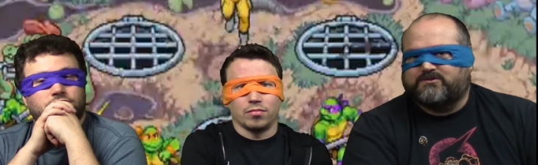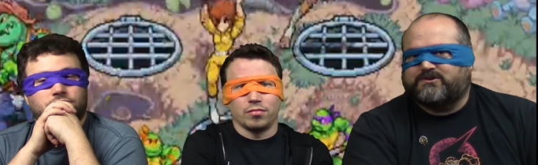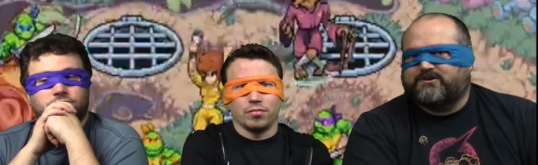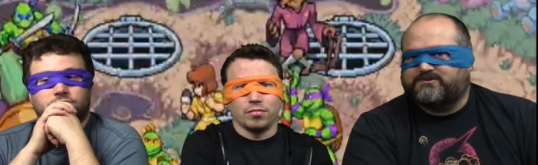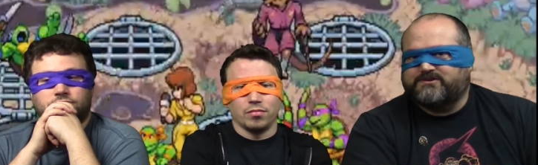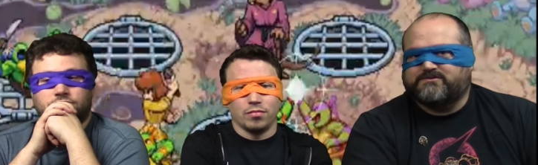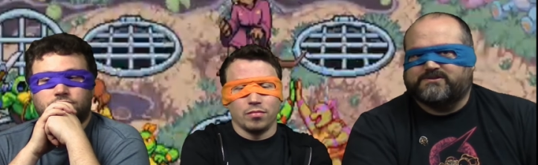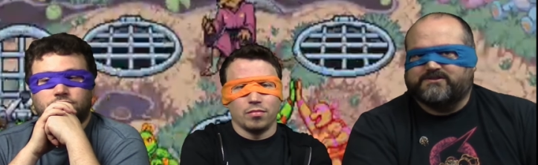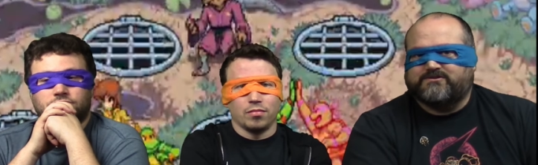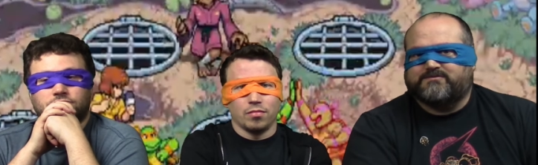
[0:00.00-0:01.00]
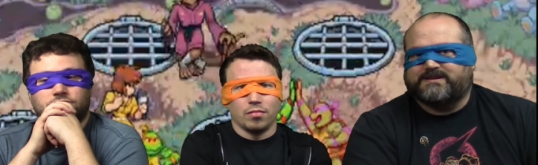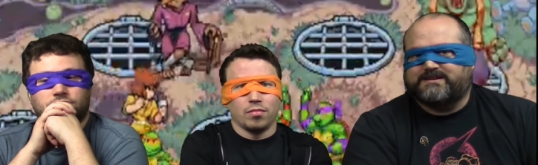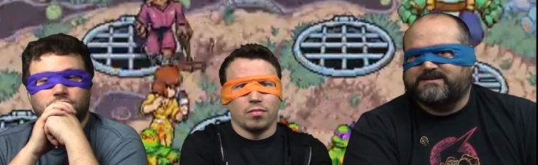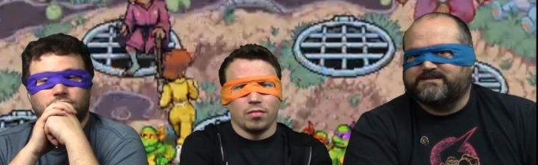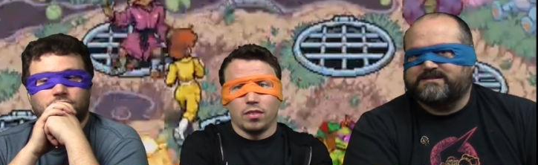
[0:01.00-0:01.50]
Speaker 1: the old cartoon too,
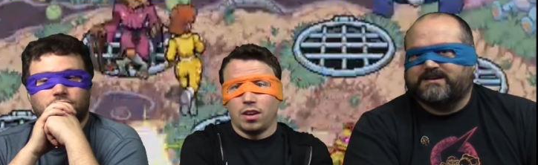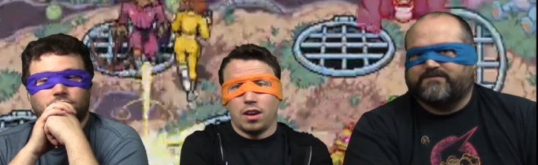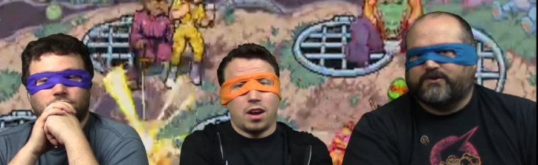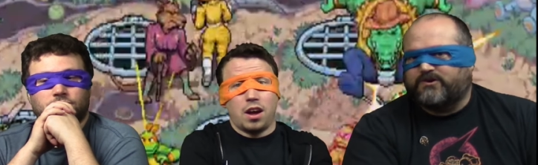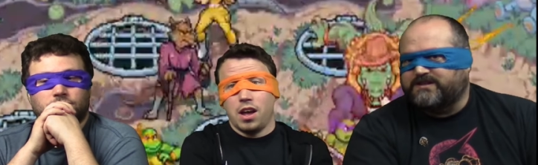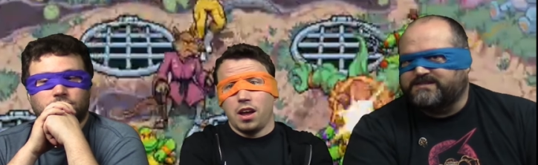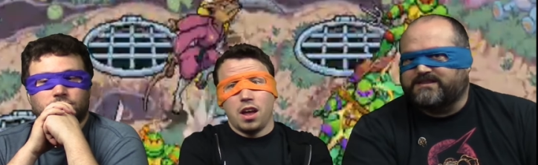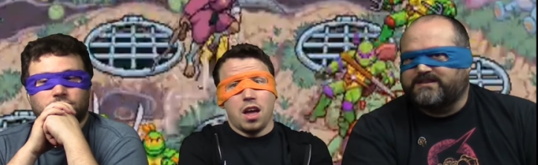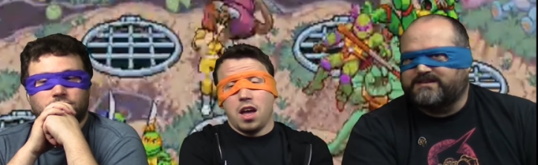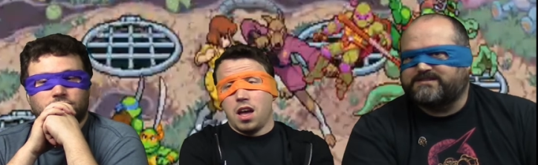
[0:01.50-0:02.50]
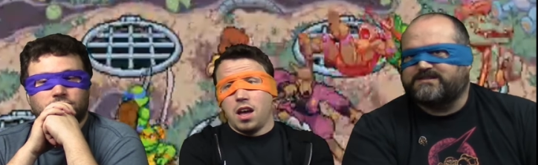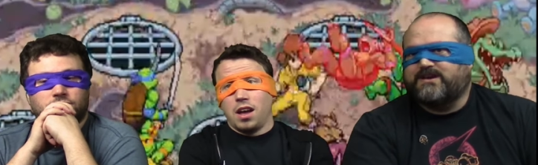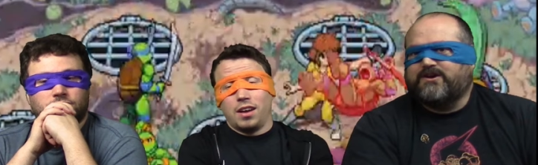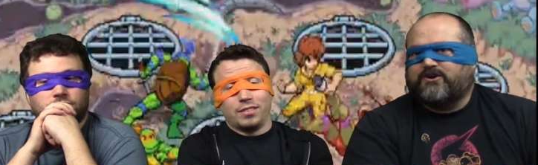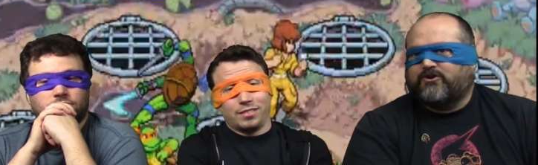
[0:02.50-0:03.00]
because like Vernon's in this,
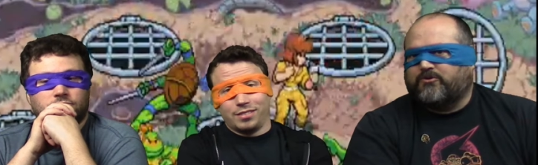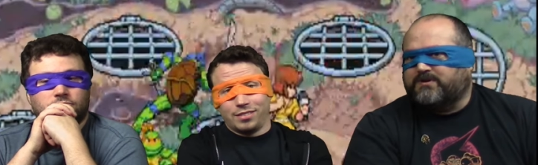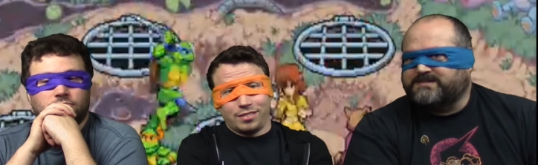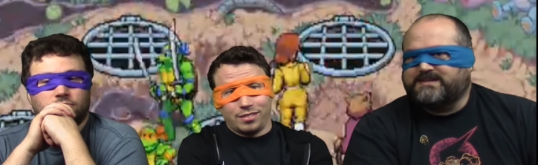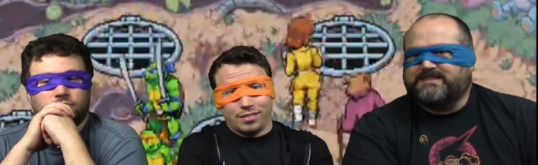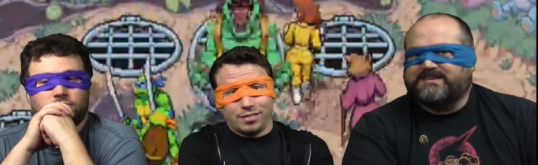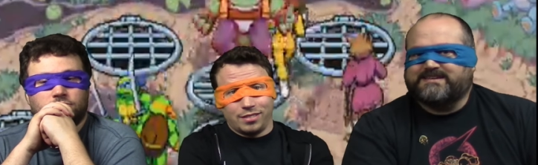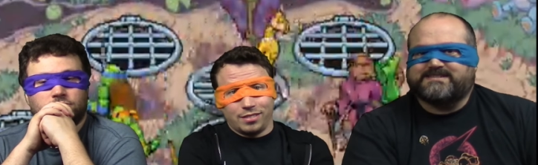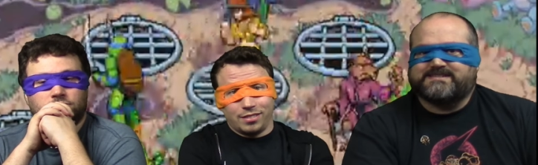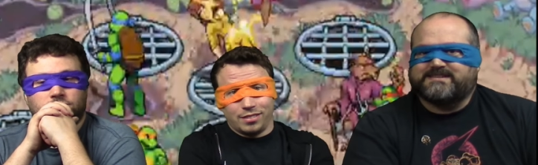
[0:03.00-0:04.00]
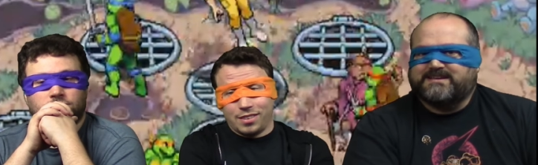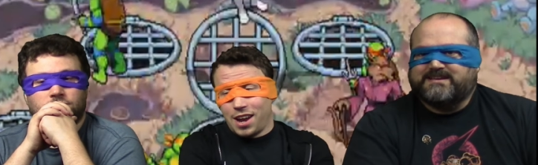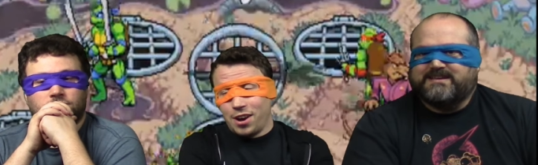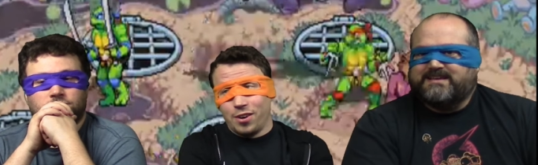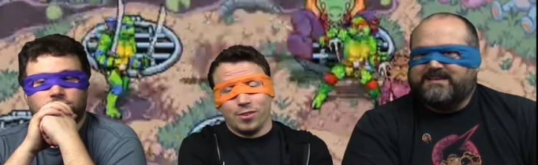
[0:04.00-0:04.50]
Irma's in this.
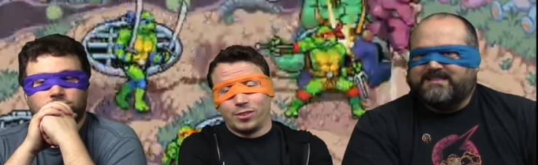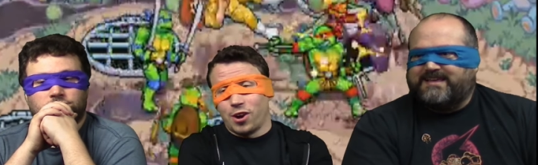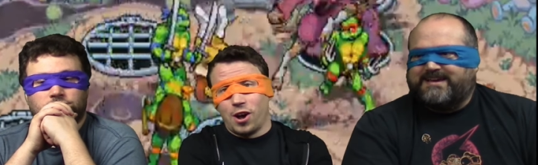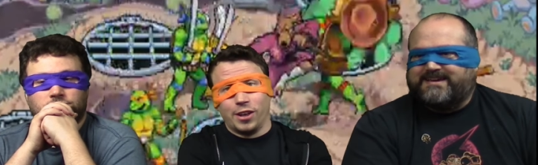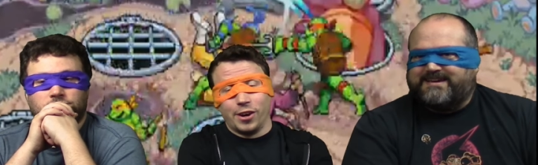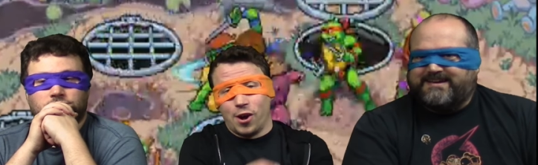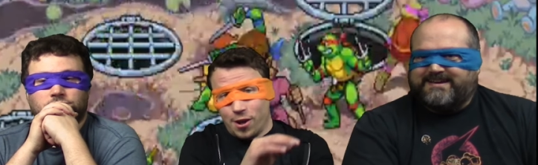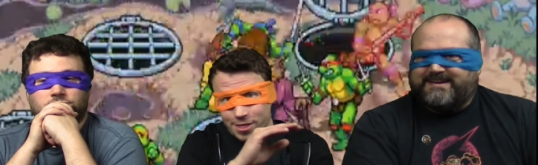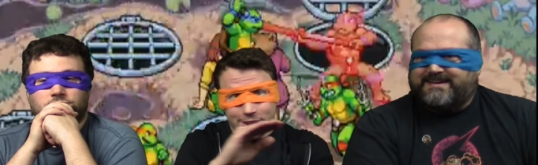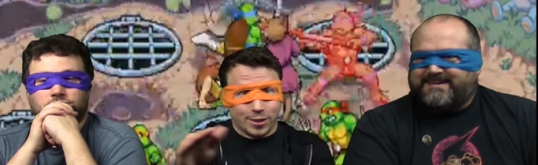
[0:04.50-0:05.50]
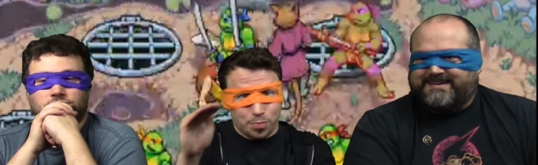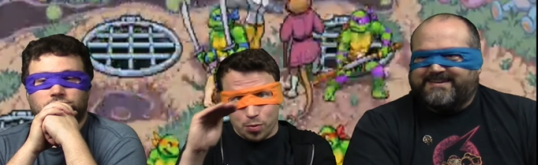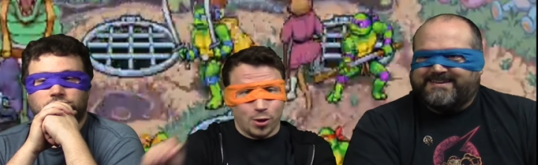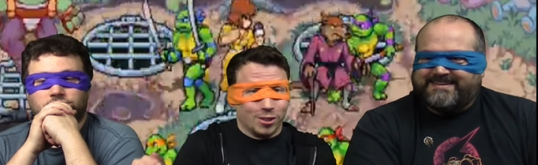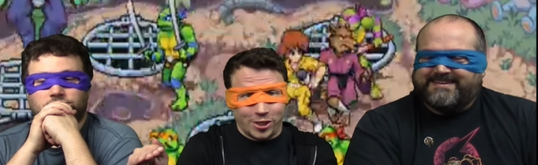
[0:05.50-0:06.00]
Aaron was like, calling all uh, this
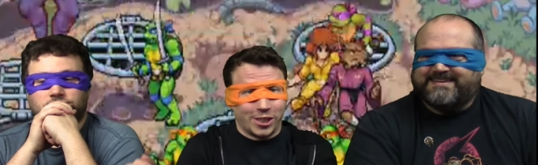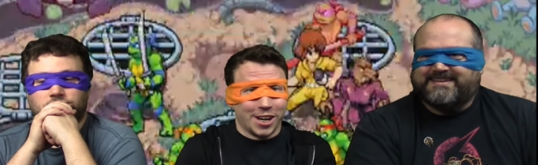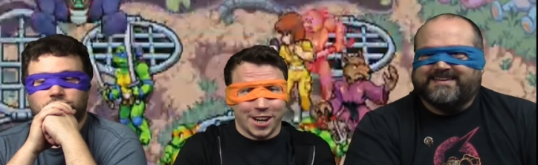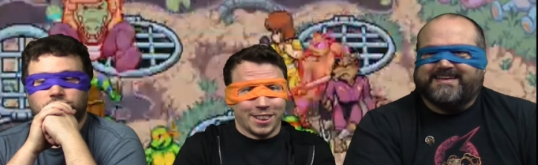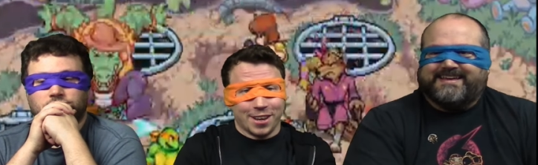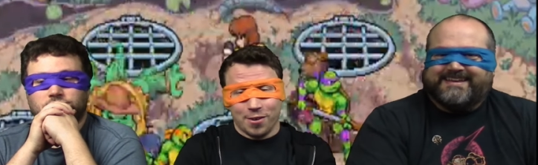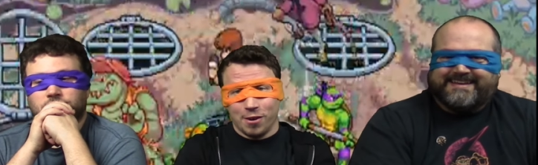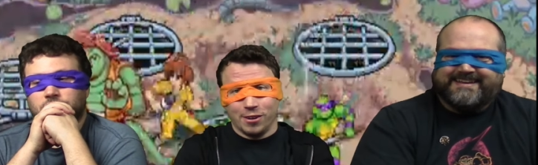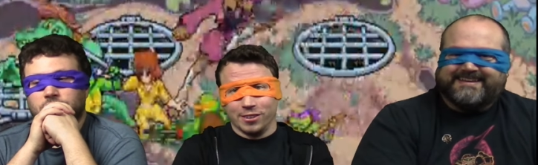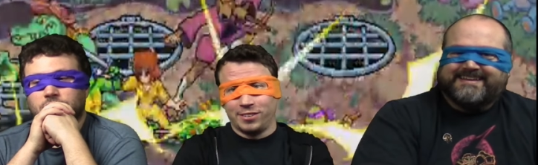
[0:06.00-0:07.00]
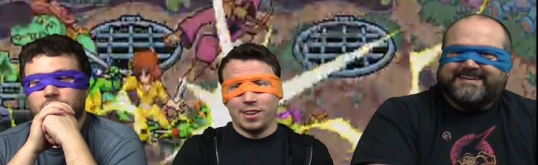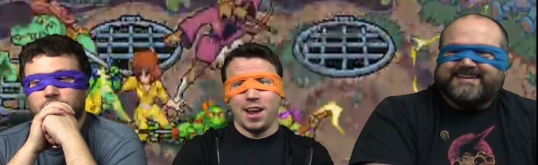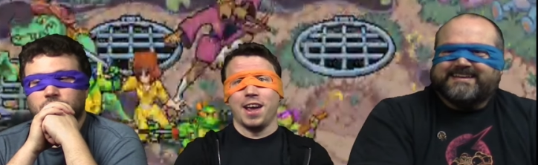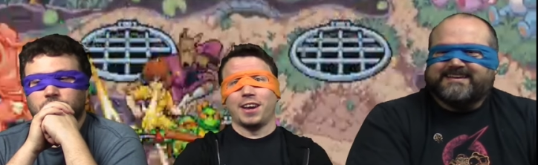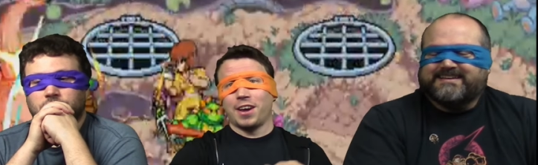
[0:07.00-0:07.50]
Speaker 2: bullshit that we were just
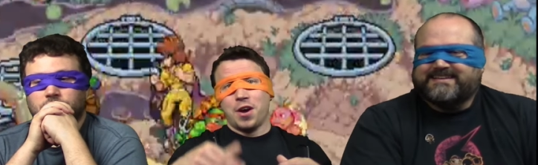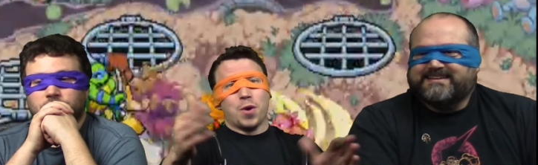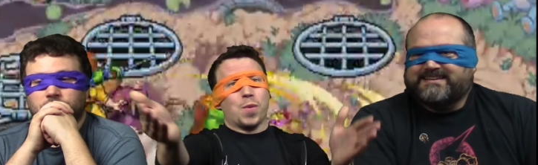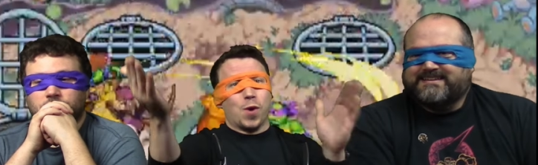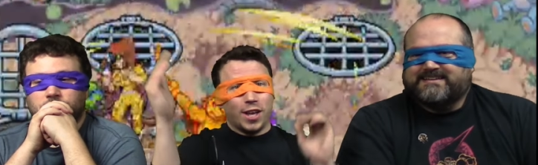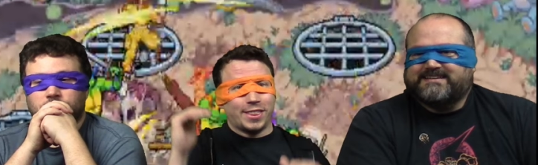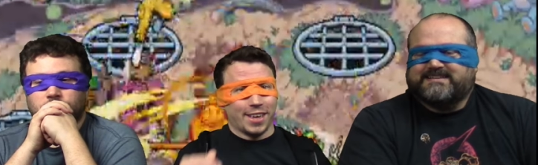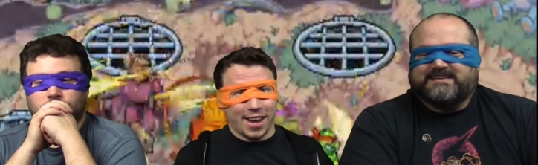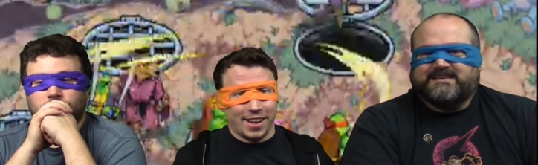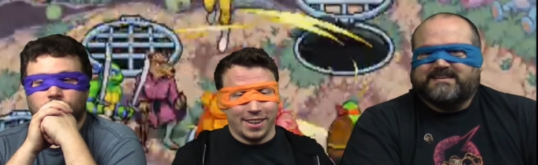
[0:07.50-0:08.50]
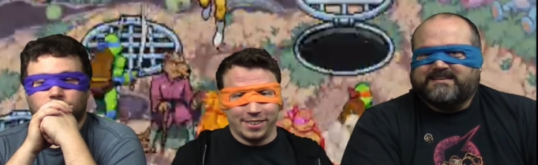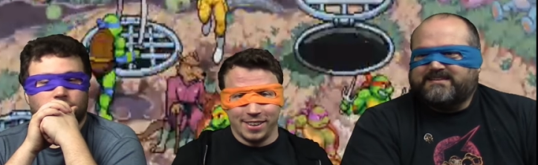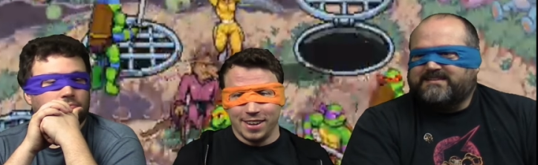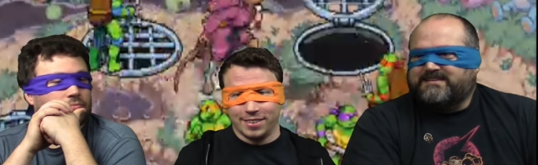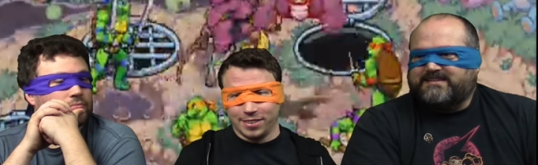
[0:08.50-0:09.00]
like what the hell is
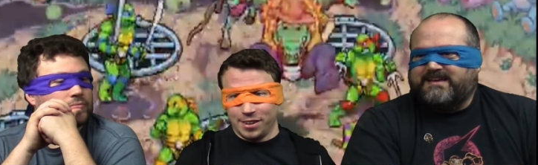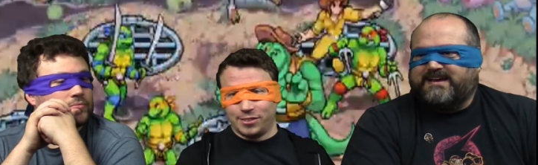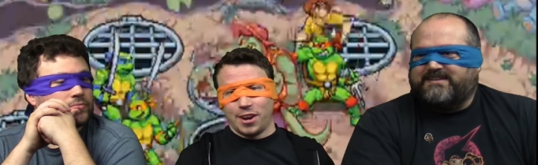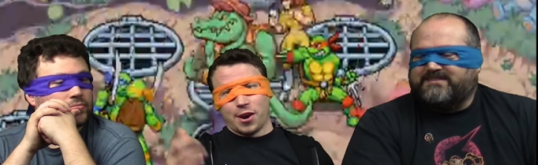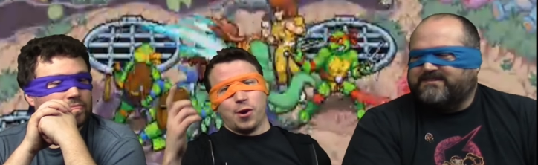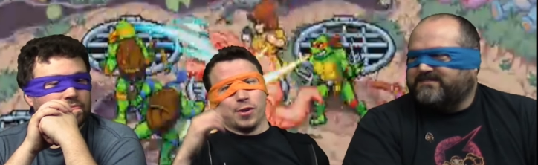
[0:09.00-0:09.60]
this? And yeah. he's like,